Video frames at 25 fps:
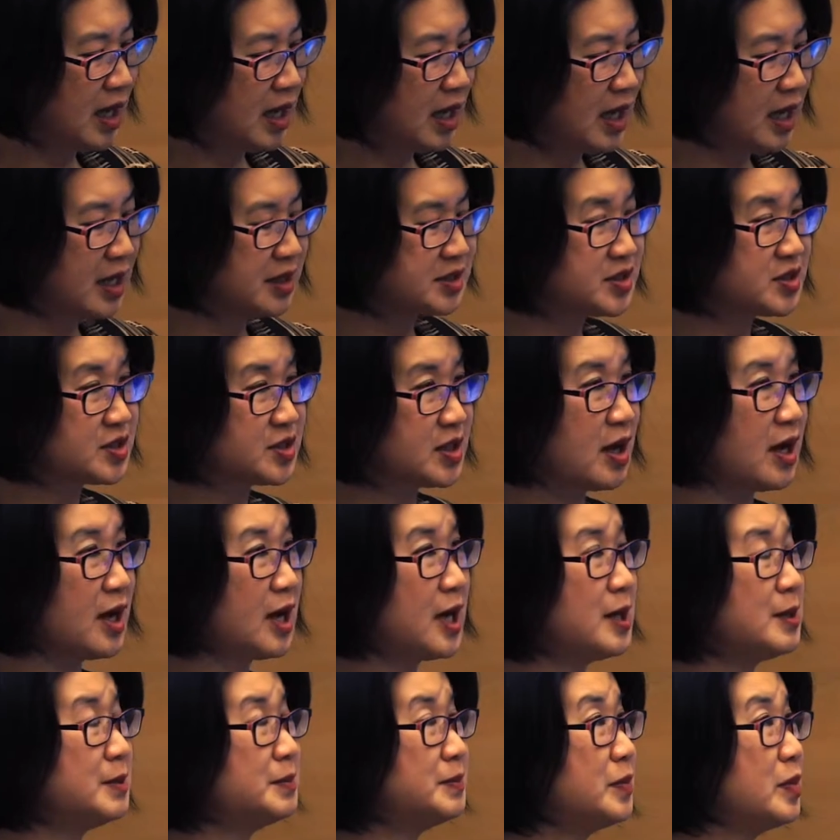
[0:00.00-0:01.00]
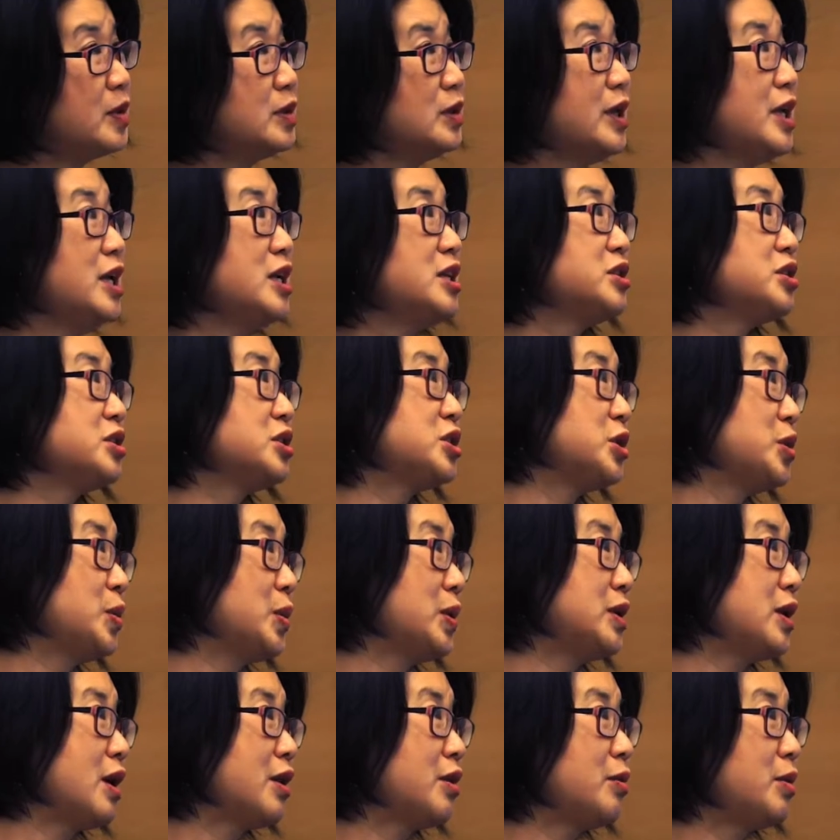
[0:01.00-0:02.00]
It's linked to
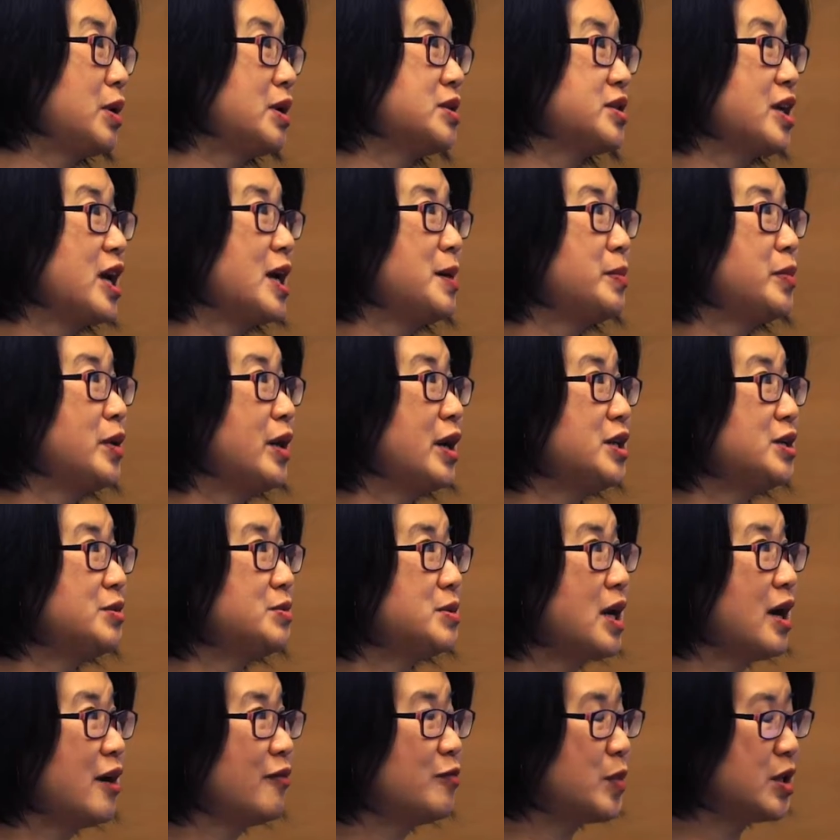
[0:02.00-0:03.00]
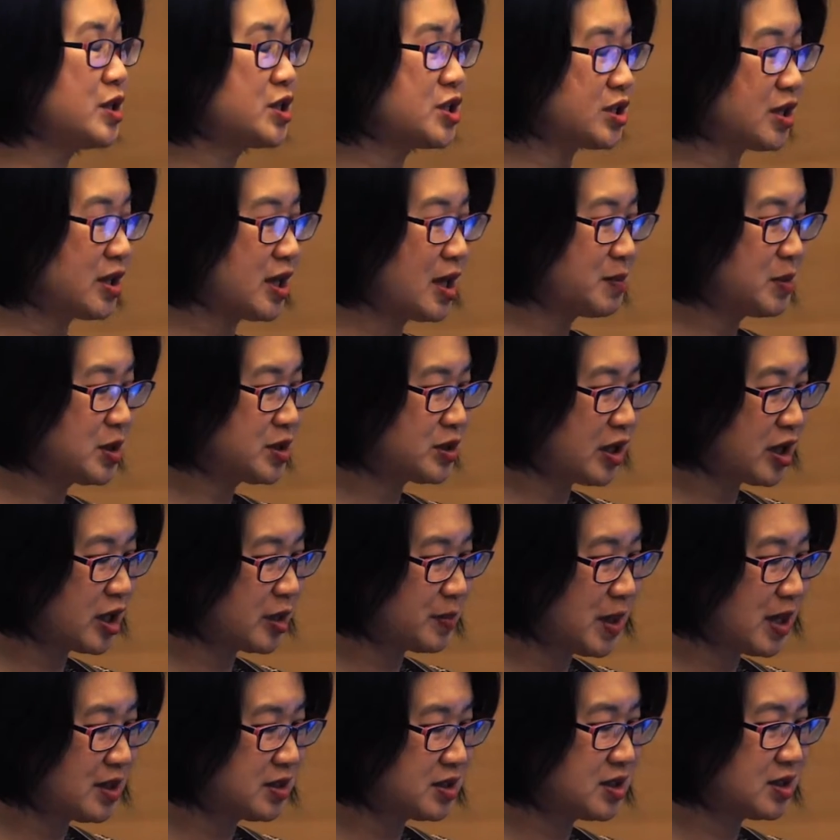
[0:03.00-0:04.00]
another example I don't have much time to talk
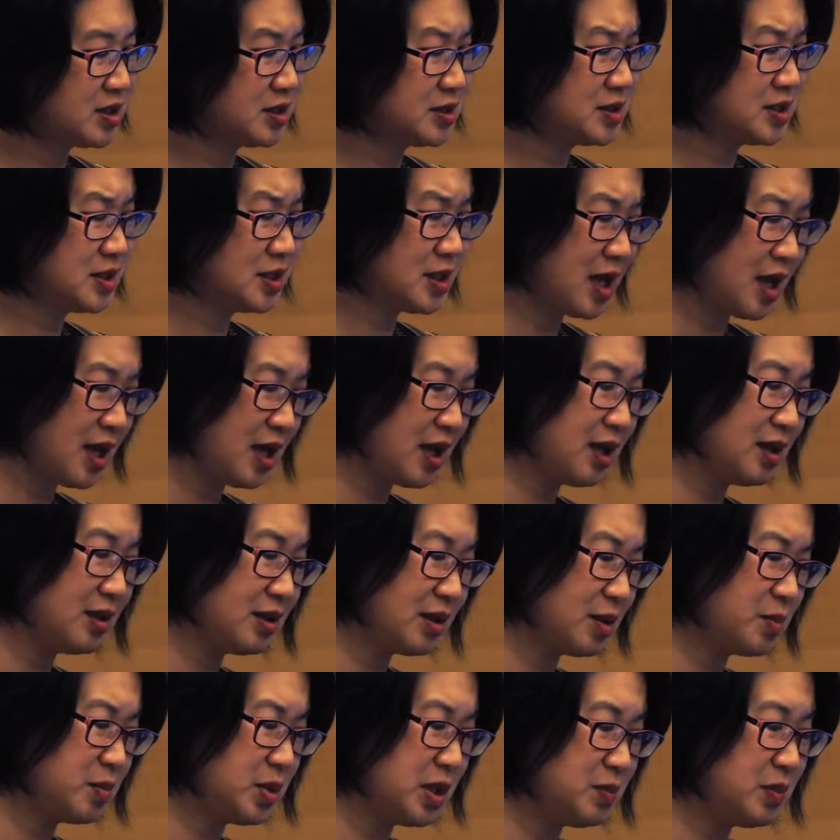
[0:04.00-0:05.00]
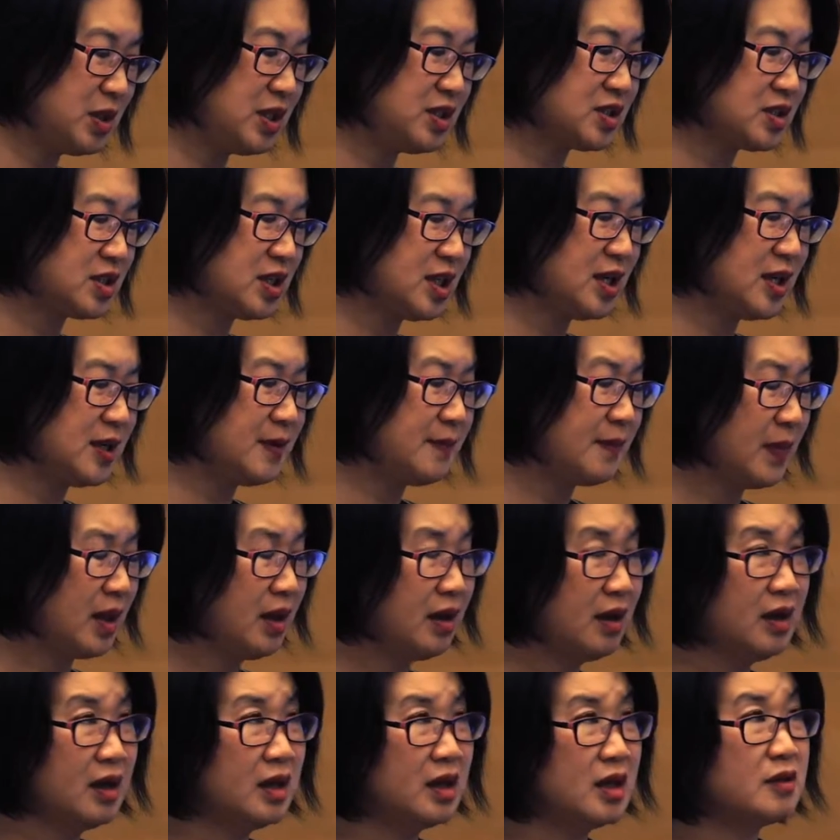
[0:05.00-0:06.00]
about today, the BBC.
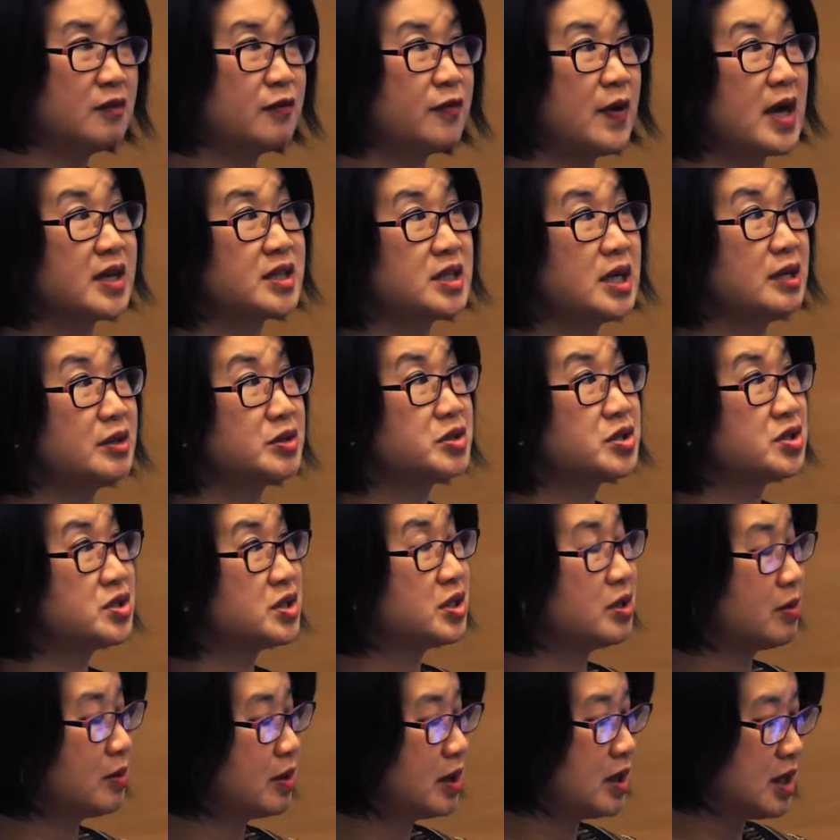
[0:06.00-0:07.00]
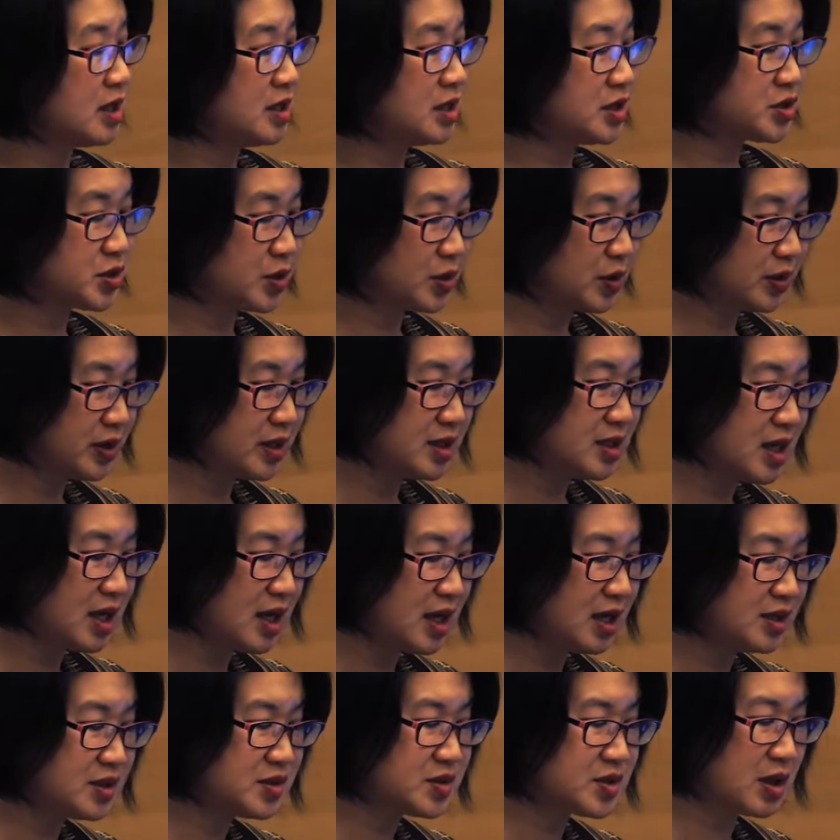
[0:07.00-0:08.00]
In fact, Al Jazeera in its early
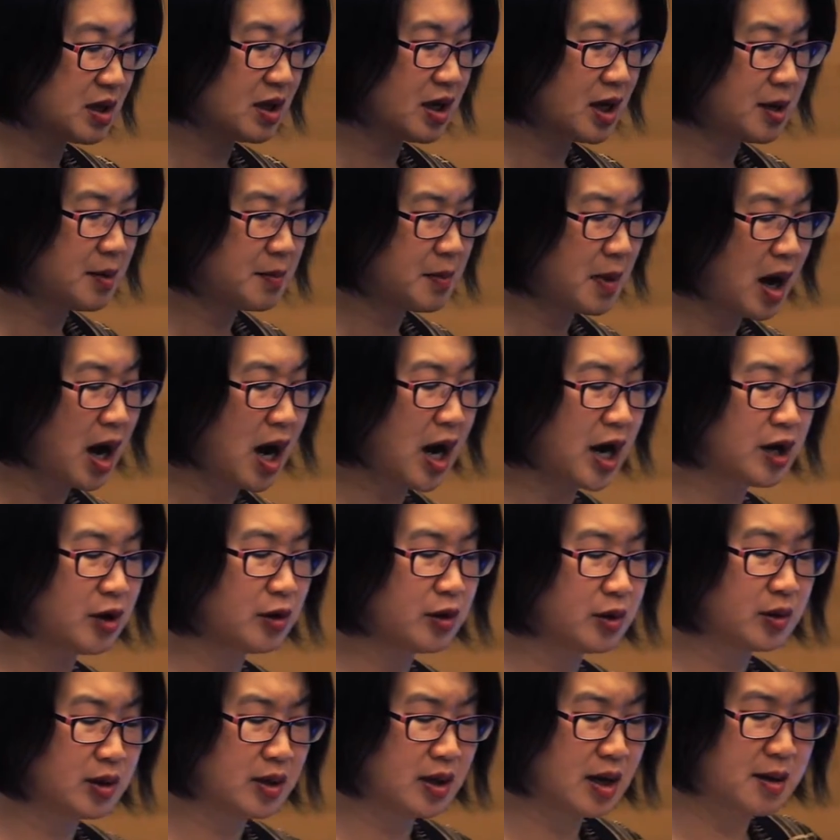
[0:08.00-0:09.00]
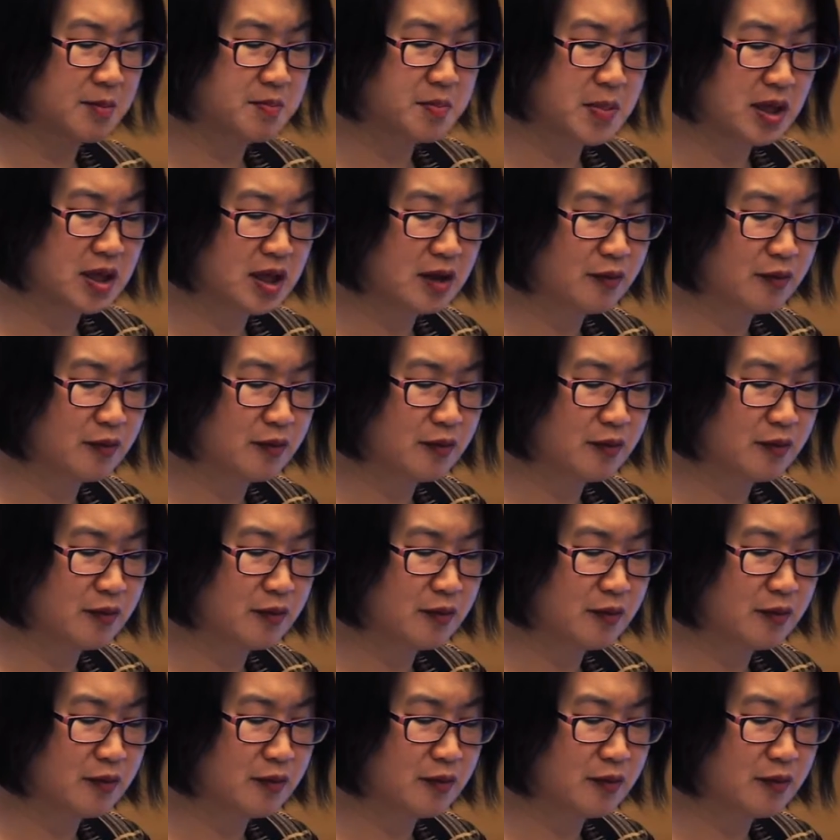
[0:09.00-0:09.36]
days hired many